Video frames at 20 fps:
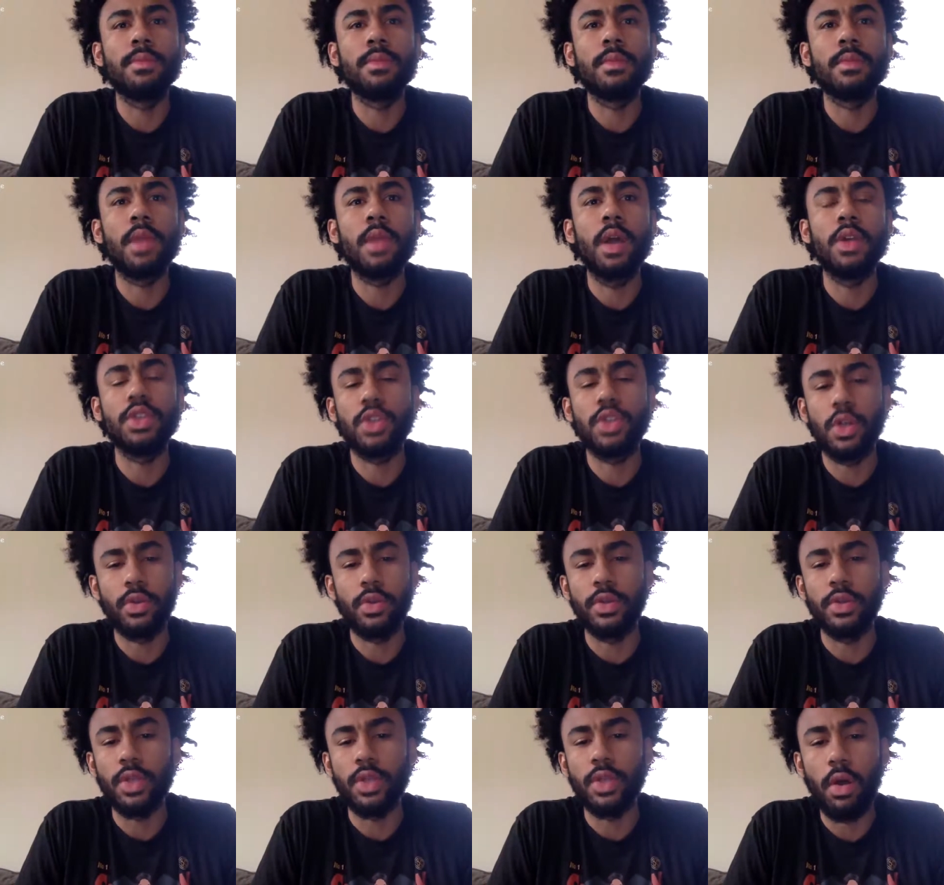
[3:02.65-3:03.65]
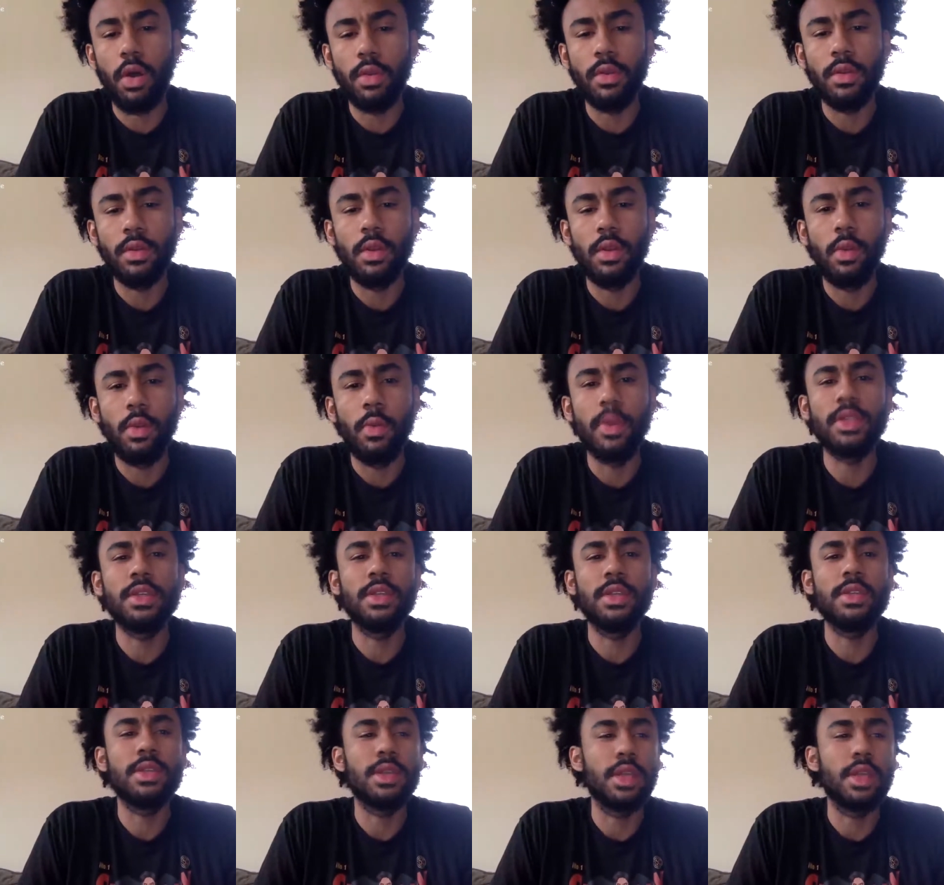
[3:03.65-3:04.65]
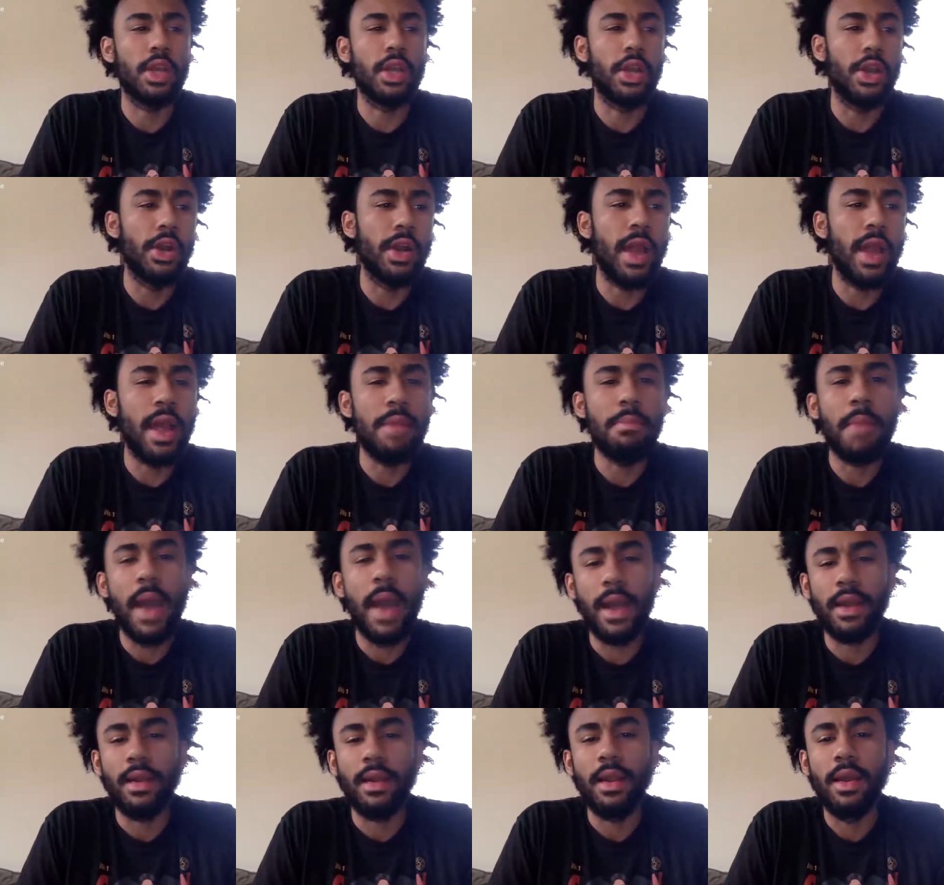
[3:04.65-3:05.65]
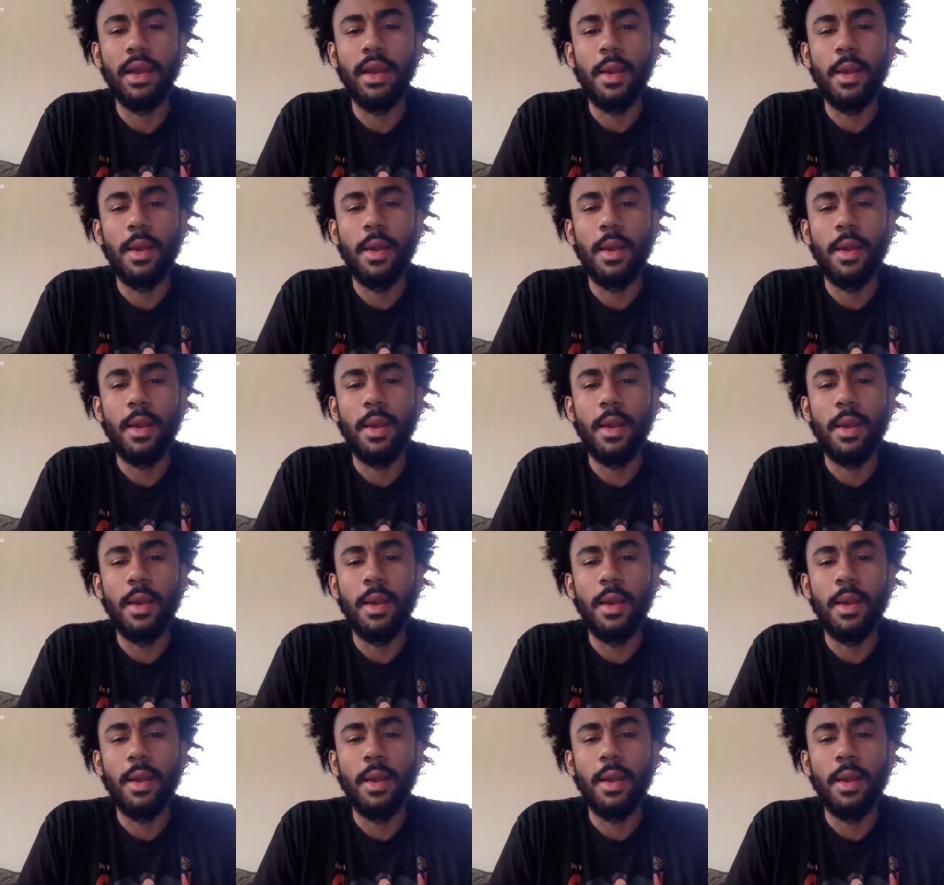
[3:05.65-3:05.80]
certain result, which is good and bad,